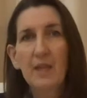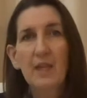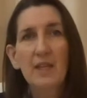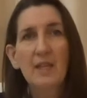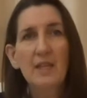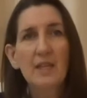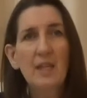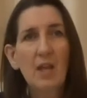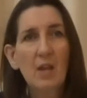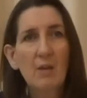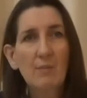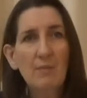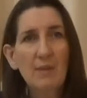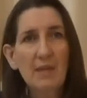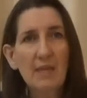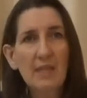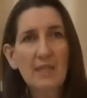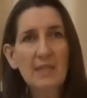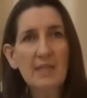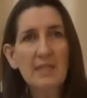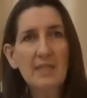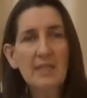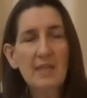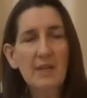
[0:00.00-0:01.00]
The
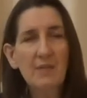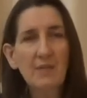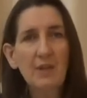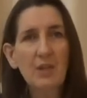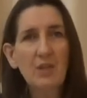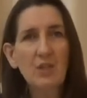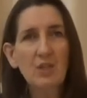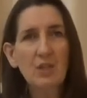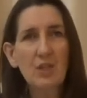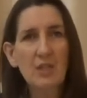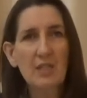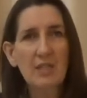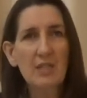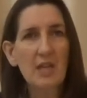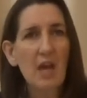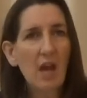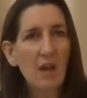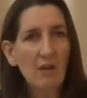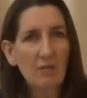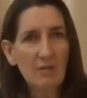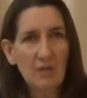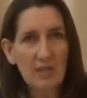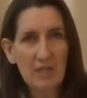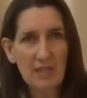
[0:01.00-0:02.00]
Armenian Salvationist
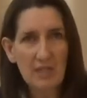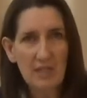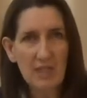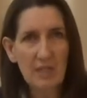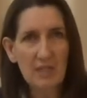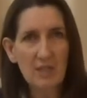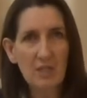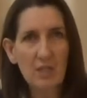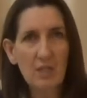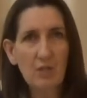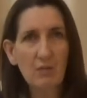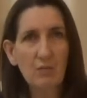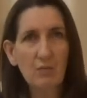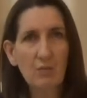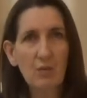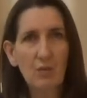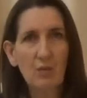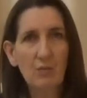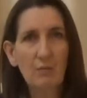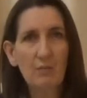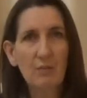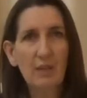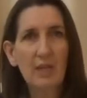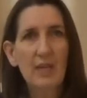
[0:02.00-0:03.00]
hurried into the
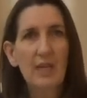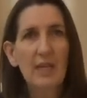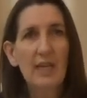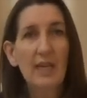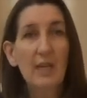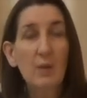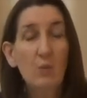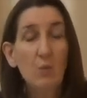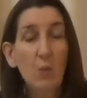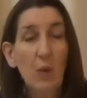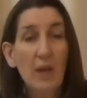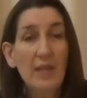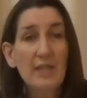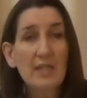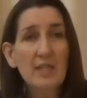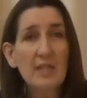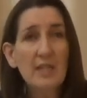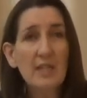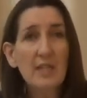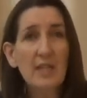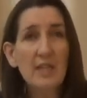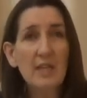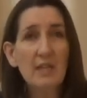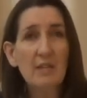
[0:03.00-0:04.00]
room. He went to
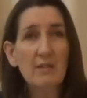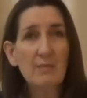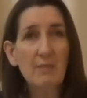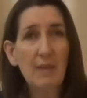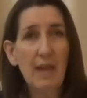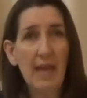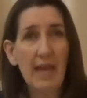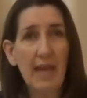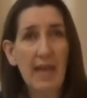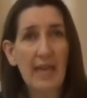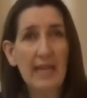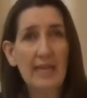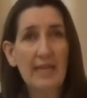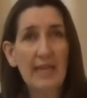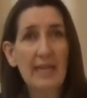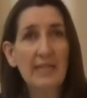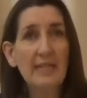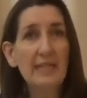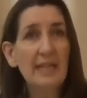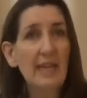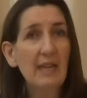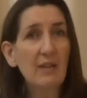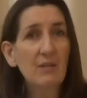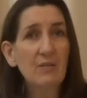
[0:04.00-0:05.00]
the young man
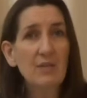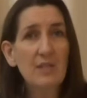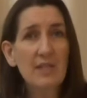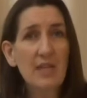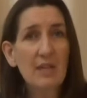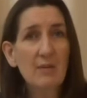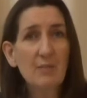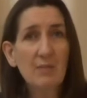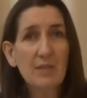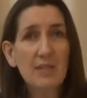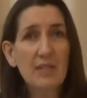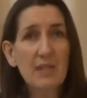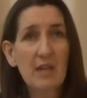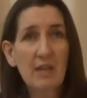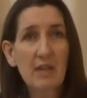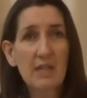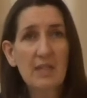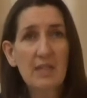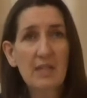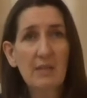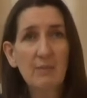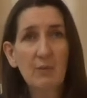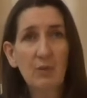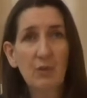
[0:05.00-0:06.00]
and knelt down beside
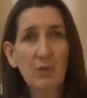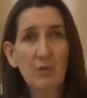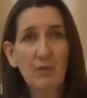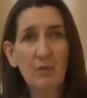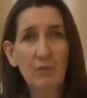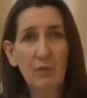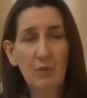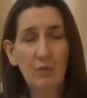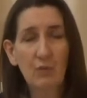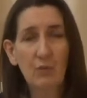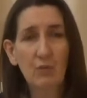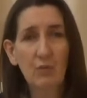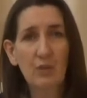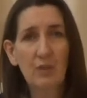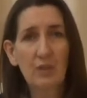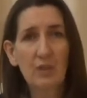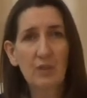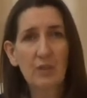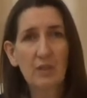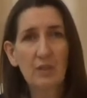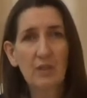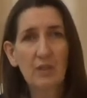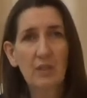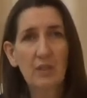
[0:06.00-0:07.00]
him on the floor.
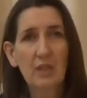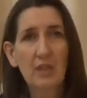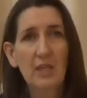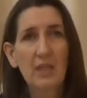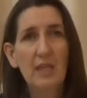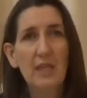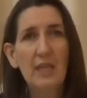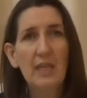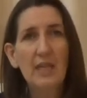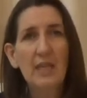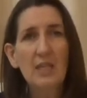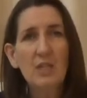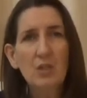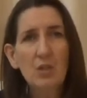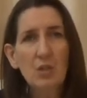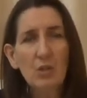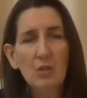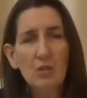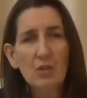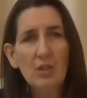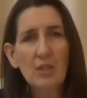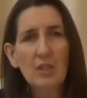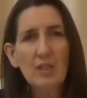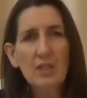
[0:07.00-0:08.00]
He
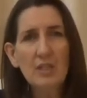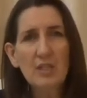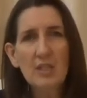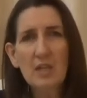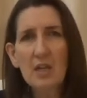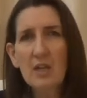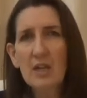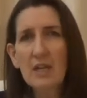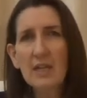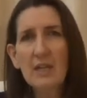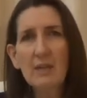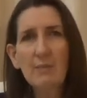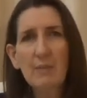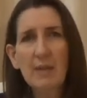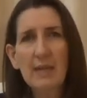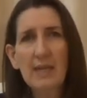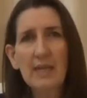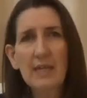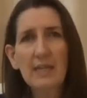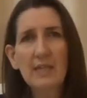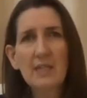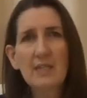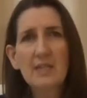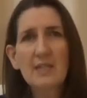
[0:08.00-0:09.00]
took the dying
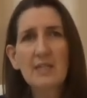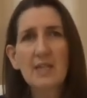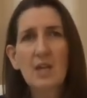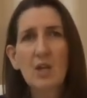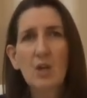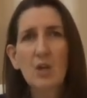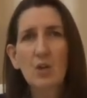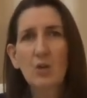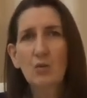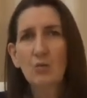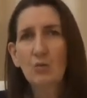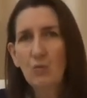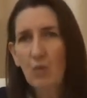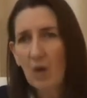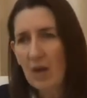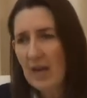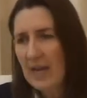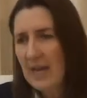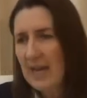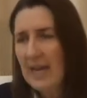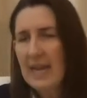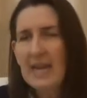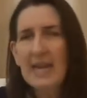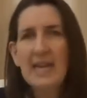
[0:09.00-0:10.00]
man's
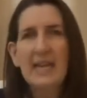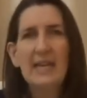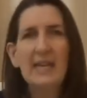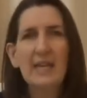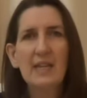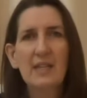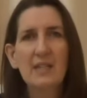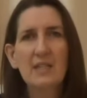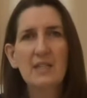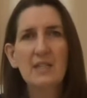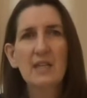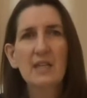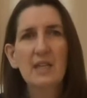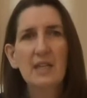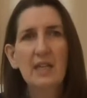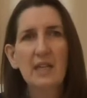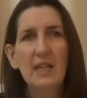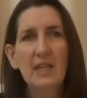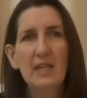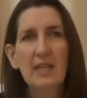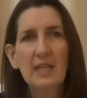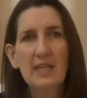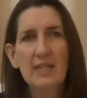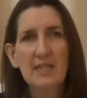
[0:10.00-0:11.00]
right hand
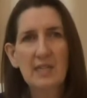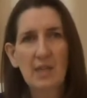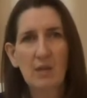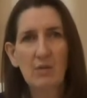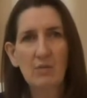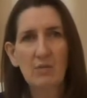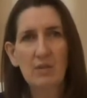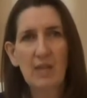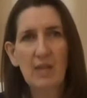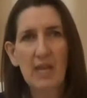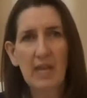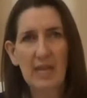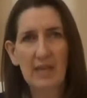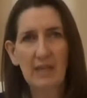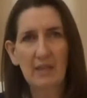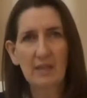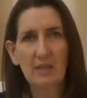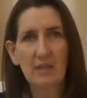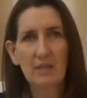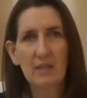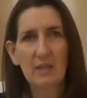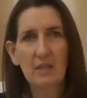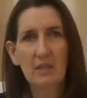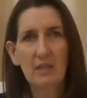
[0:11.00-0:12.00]
in his own
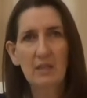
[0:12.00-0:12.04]
hand.